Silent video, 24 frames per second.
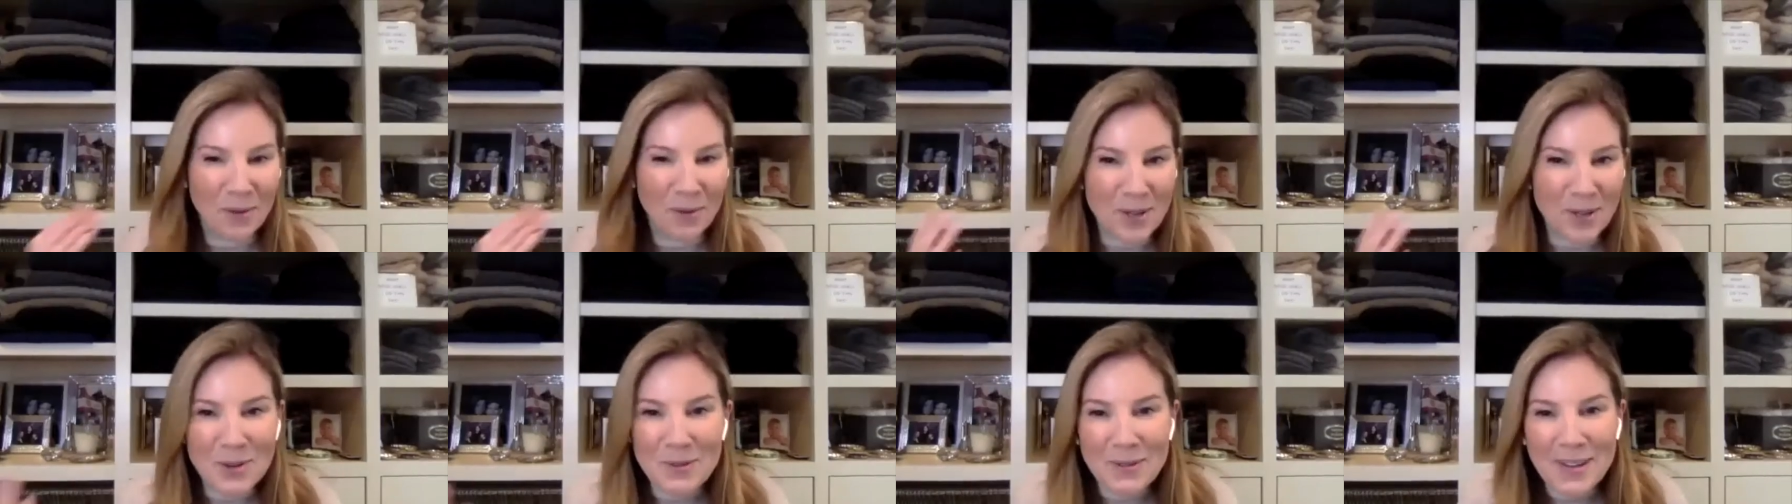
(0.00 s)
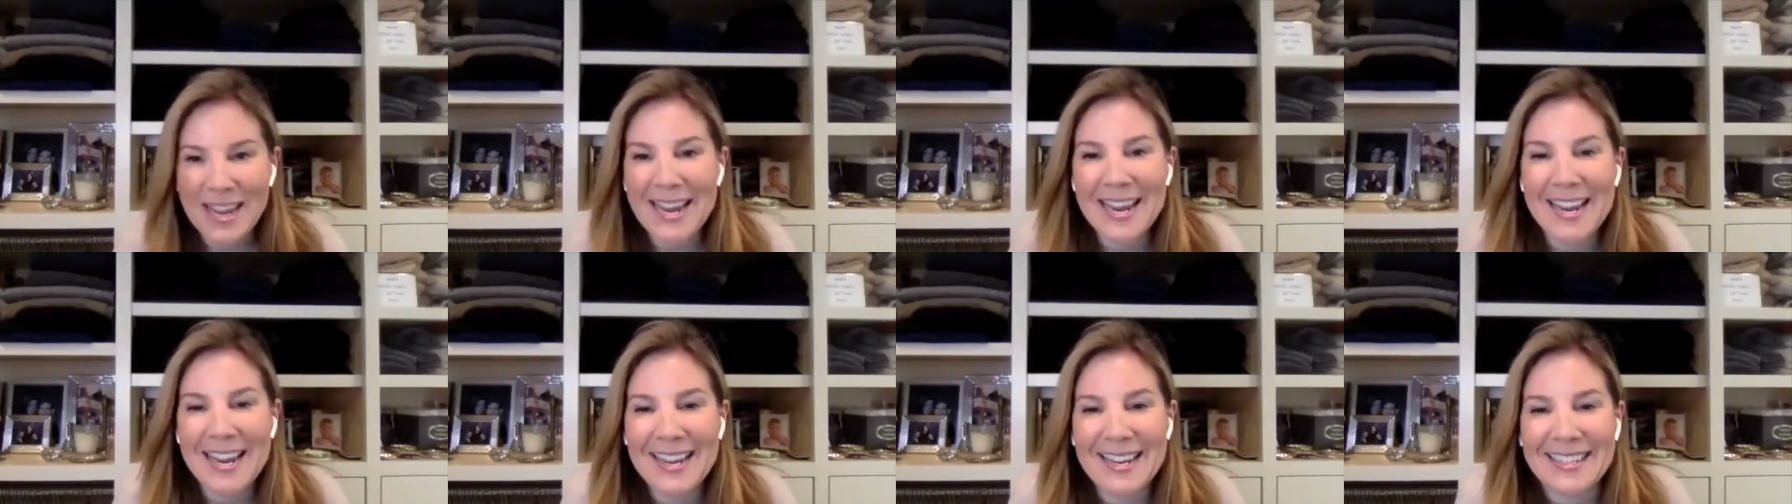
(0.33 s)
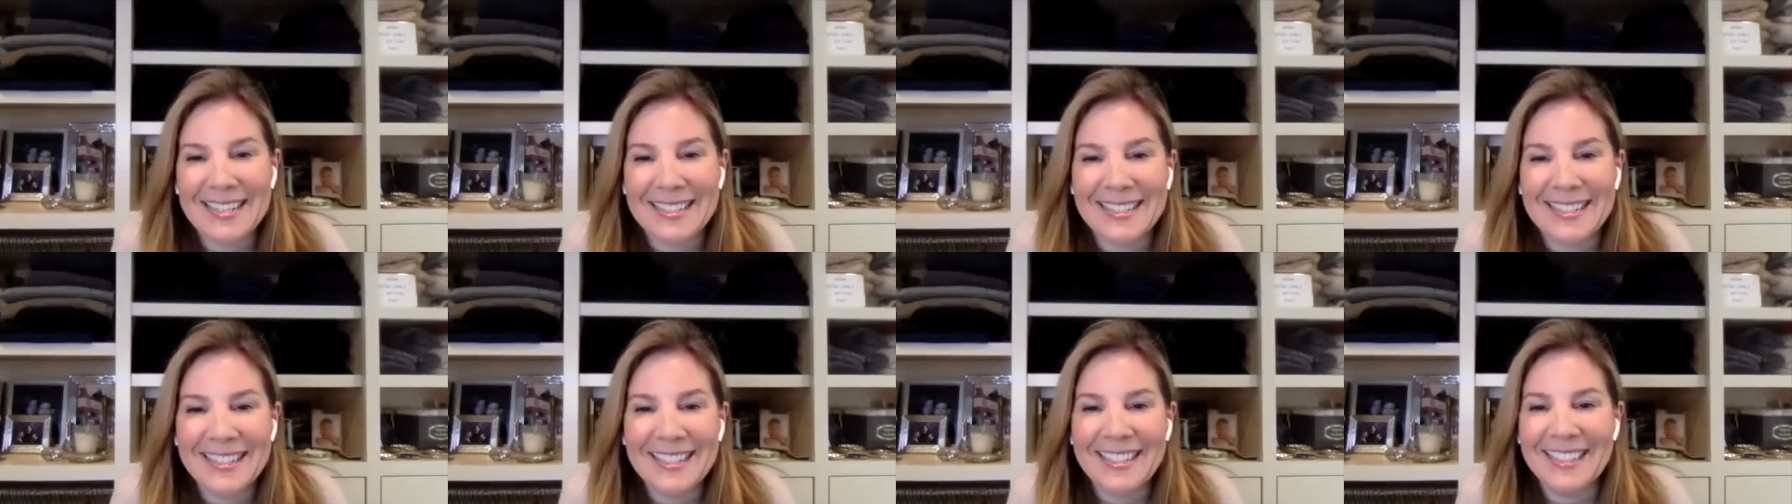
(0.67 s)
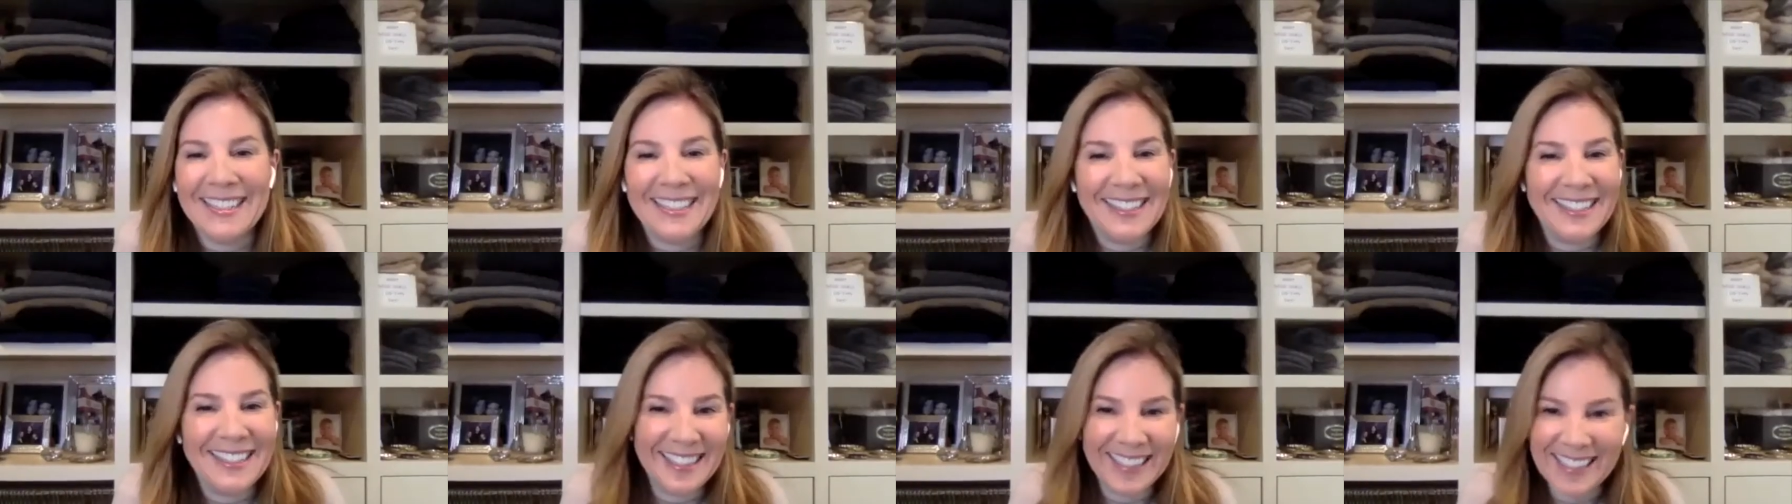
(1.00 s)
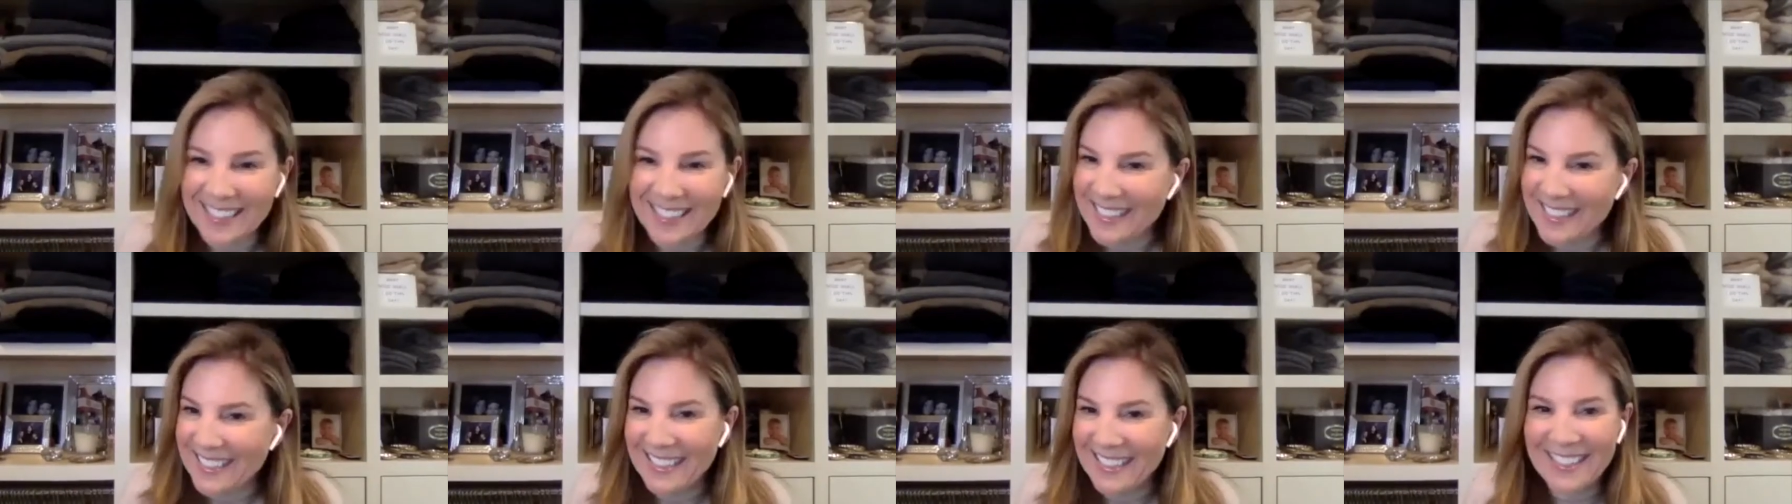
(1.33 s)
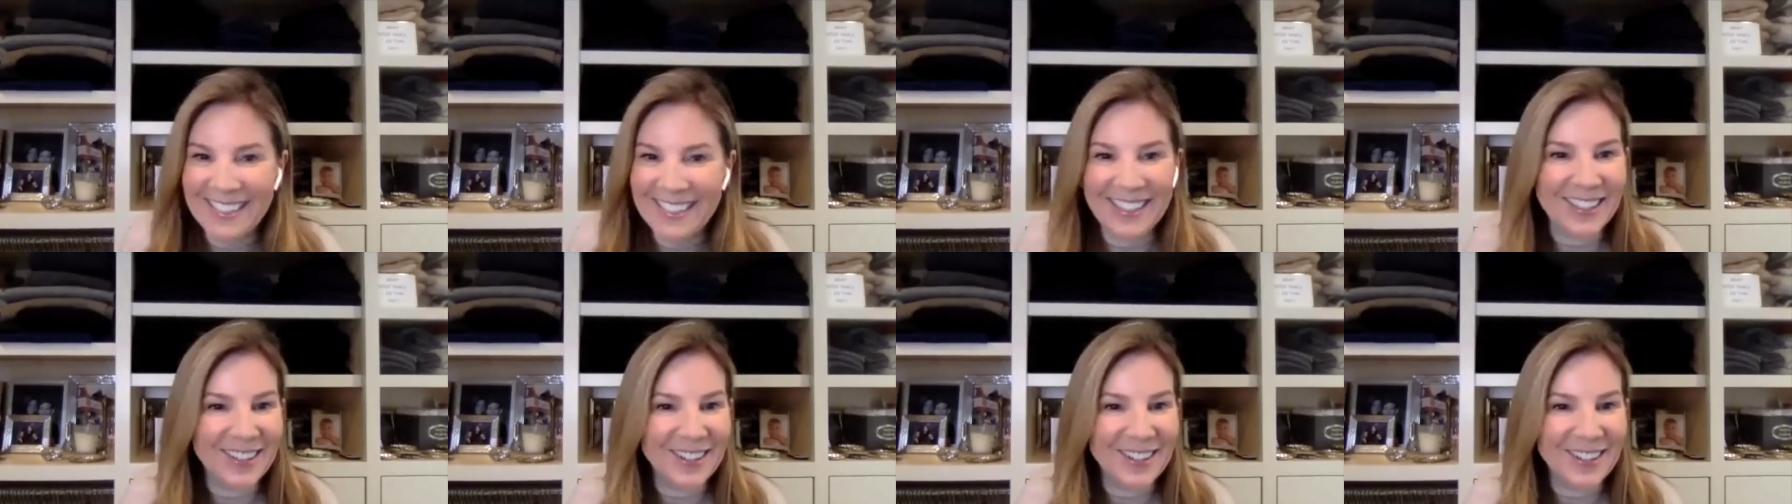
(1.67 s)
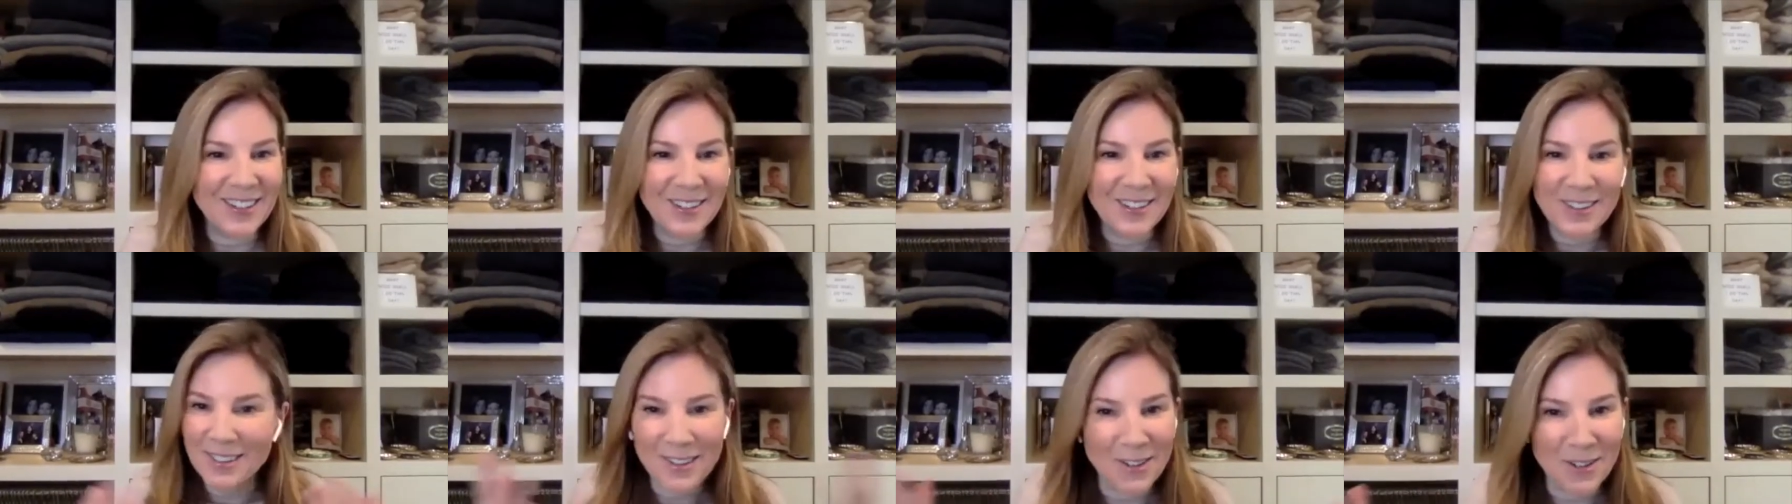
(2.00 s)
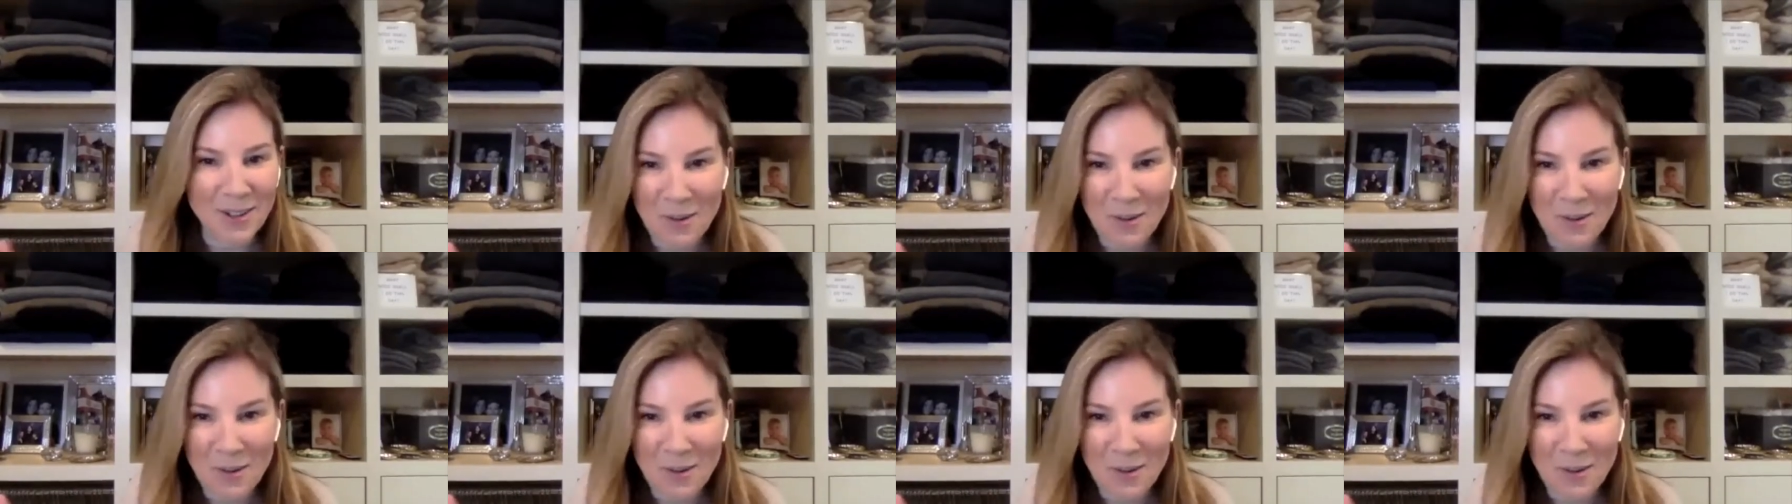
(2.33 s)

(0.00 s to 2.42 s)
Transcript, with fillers: they're, you they're can't. Afraid they're going to get their knuckles slapped with you're, a ruler.